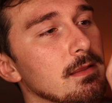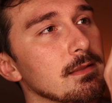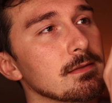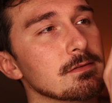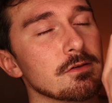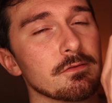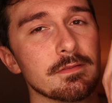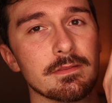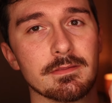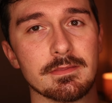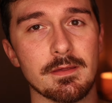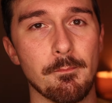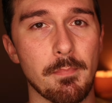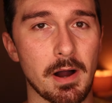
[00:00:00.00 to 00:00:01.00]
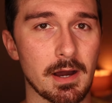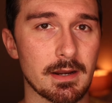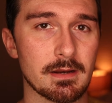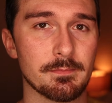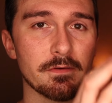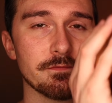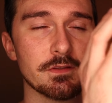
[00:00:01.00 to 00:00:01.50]
So the
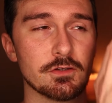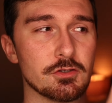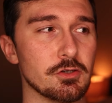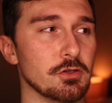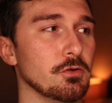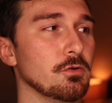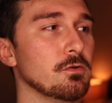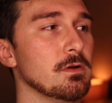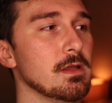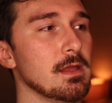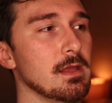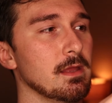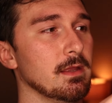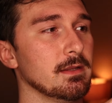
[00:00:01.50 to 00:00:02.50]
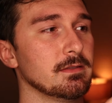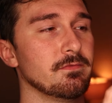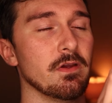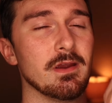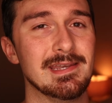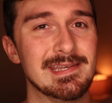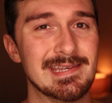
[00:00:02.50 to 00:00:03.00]
bottom of the shoe, it's
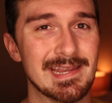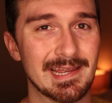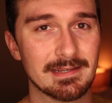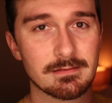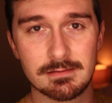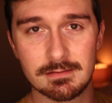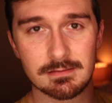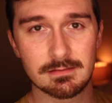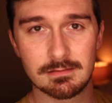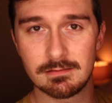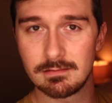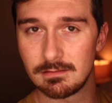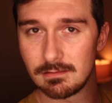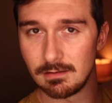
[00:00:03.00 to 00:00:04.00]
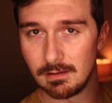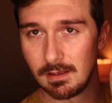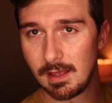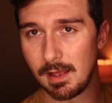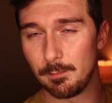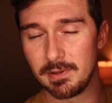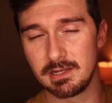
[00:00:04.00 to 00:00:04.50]
very dense,
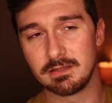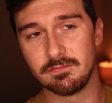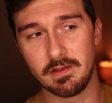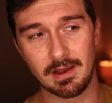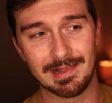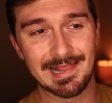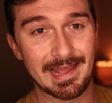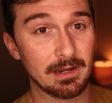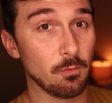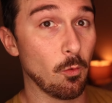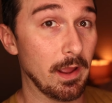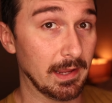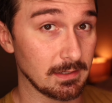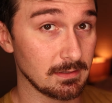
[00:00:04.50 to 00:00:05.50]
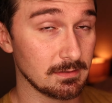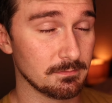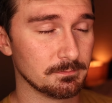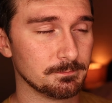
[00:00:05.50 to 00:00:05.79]
but it's very lightweight.